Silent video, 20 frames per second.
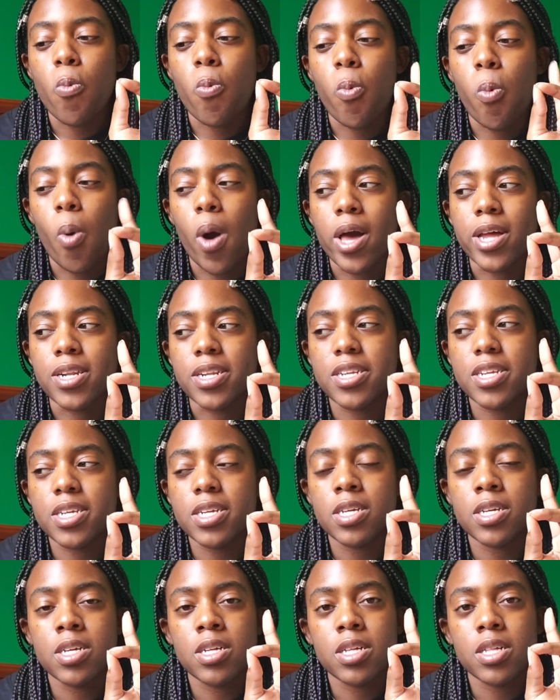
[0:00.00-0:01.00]
what
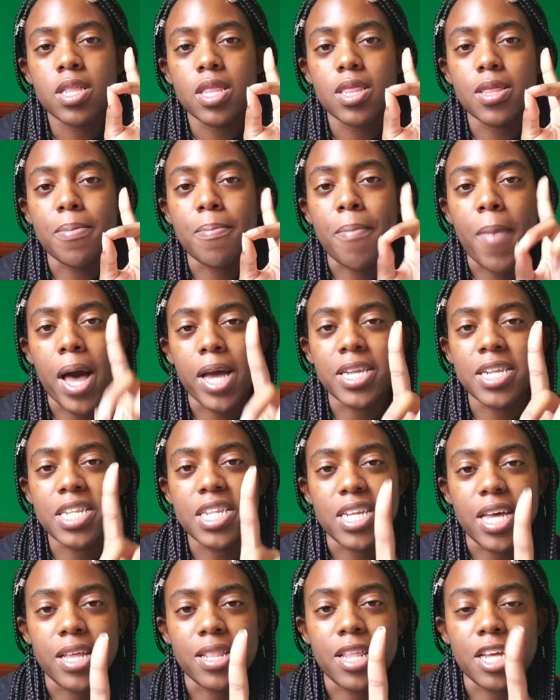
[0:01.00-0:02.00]
the
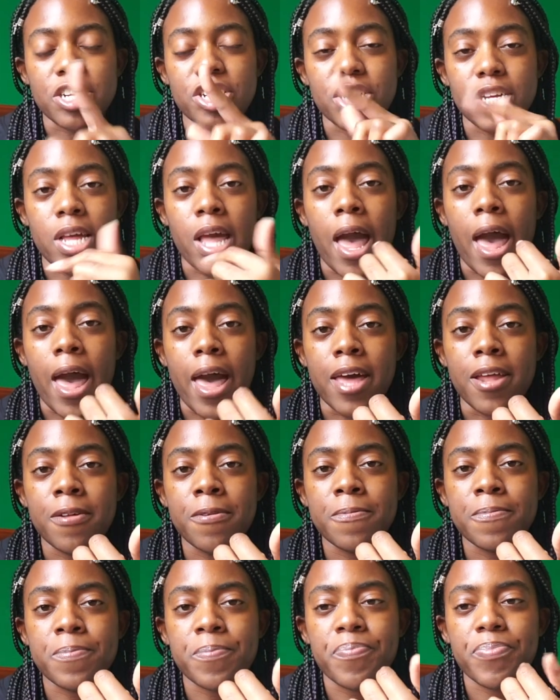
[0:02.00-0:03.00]
mindset that she had
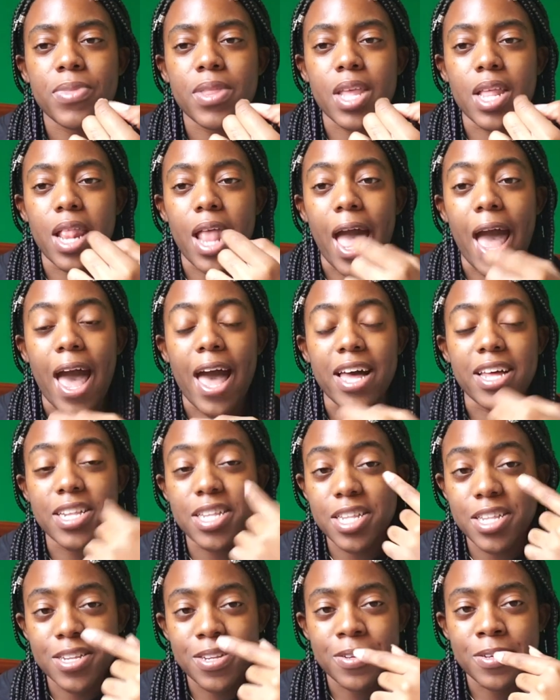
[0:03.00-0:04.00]
and
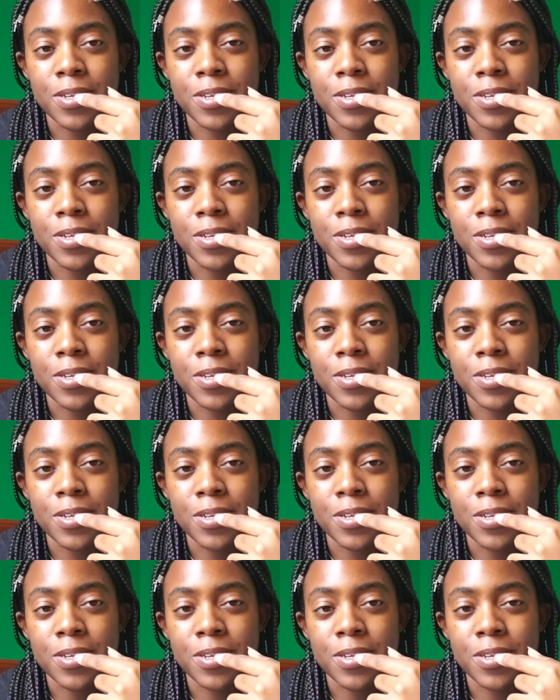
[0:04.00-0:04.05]
has,